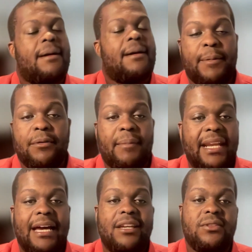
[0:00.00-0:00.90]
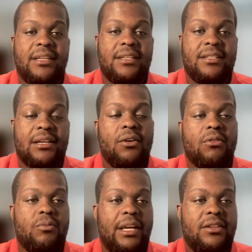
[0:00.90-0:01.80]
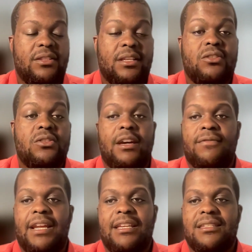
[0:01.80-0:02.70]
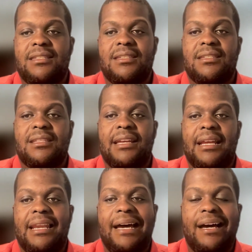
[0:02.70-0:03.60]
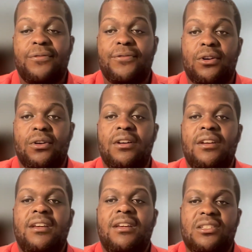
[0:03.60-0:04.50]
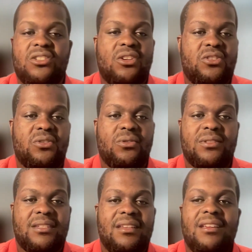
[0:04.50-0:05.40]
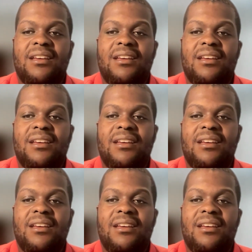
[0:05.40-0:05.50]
Some people might argue then it's like, oh, why don't you have licenses that allow for research use,